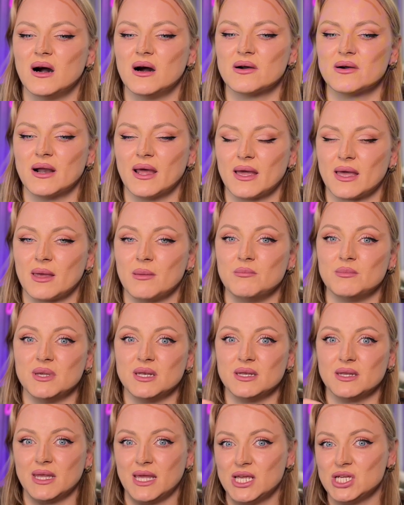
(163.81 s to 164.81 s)
are a
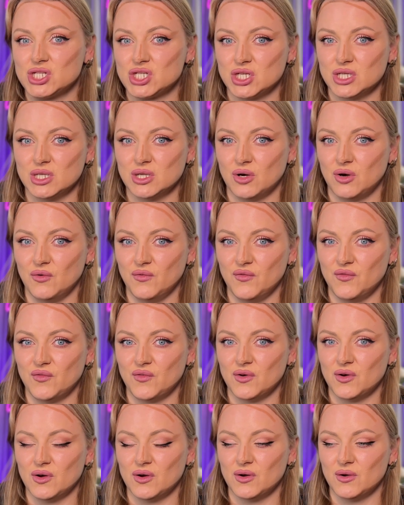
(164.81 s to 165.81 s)
combination of
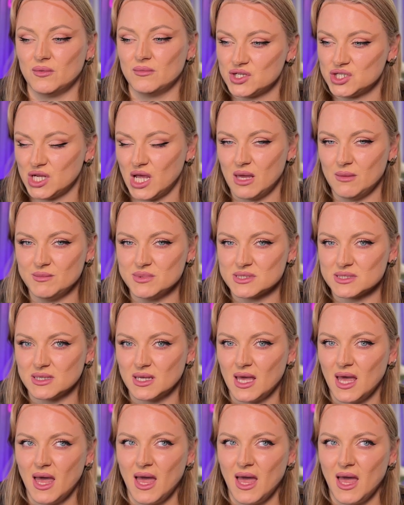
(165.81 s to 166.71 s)
shapes.